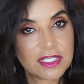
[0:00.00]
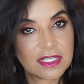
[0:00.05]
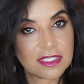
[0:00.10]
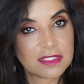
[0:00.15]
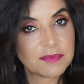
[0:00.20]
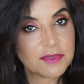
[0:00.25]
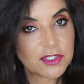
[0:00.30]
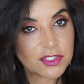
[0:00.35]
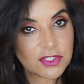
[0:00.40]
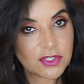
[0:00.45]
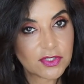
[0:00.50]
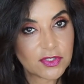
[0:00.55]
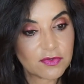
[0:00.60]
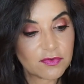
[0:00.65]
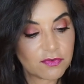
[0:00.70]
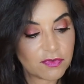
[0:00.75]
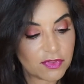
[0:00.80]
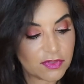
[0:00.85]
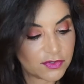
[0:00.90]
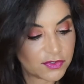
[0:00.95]
Now let me show
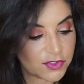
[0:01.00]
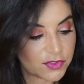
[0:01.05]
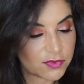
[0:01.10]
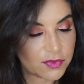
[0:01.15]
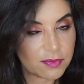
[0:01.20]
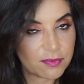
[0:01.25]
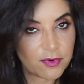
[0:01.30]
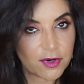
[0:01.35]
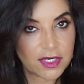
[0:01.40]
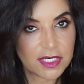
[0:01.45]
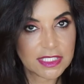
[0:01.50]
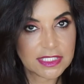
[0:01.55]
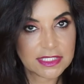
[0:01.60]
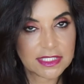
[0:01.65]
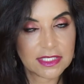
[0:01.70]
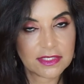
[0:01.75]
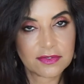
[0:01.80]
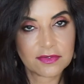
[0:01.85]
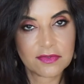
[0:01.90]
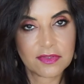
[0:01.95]
you, there's three products
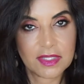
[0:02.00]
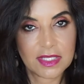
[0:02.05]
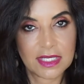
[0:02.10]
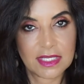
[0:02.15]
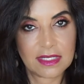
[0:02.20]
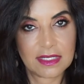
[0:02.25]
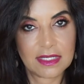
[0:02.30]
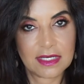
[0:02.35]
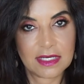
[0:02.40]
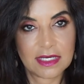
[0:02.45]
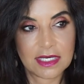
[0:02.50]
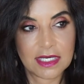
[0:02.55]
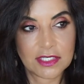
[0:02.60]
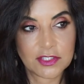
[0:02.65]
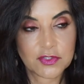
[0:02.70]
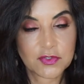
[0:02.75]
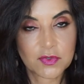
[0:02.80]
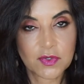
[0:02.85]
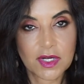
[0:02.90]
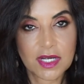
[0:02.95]
here that I
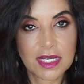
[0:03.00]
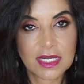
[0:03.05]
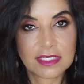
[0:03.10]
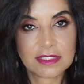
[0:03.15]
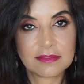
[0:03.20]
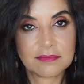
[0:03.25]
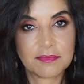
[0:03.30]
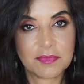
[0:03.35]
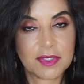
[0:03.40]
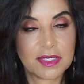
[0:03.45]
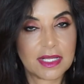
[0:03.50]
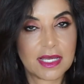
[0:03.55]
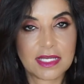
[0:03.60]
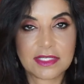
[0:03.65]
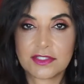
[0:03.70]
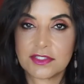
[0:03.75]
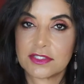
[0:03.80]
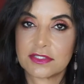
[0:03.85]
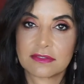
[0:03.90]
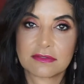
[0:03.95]
tried, but
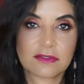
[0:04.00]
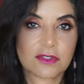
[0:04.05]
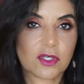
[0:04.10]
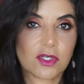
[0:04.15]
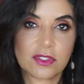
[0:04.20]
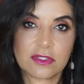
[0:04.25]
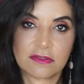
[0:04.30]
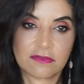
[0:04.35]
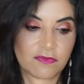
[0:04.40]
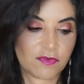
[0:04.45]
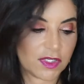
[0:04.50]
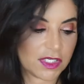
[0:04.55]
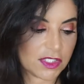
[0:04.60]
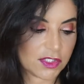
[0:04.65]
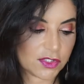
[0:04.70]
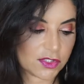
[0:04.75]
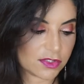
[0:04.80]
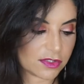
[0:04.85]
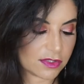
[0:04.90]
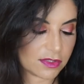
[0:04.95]
I just couldn't
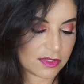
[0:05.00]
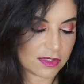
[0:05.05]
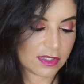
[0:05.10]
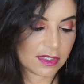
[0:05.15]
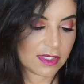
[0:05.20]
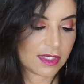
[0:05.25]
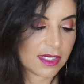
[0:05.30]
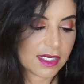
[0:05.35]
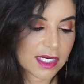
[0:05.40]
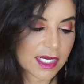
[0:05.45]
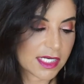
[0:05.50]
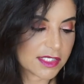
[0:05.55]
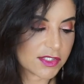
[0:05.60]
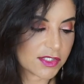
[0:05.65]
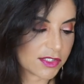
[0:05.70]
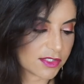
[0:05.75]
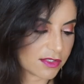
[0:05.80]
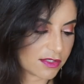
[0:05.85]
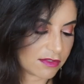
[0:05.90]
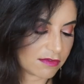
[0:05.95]
finish. I
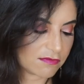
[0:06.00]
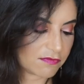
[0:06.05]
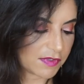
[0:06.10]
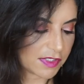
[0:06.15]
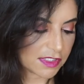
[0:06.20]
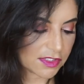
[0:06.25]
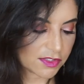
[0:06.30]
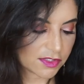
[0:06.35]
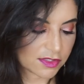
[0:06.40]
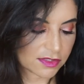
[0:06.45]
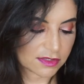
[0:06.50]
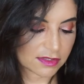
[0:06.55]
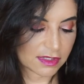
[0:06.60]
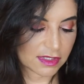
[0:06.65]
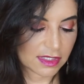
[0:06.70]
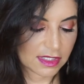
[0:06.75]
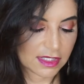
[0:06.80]
just couldn't finish.